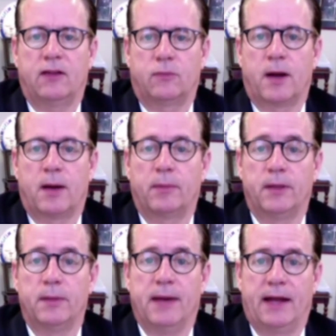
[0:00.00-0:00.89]
that's
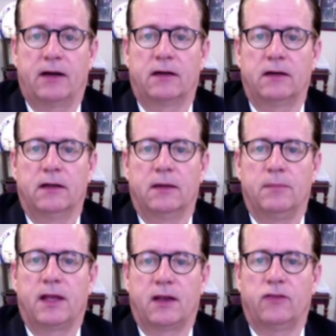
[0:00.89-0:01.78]
probably better
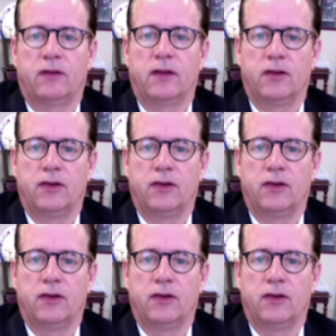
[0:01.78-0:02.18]
because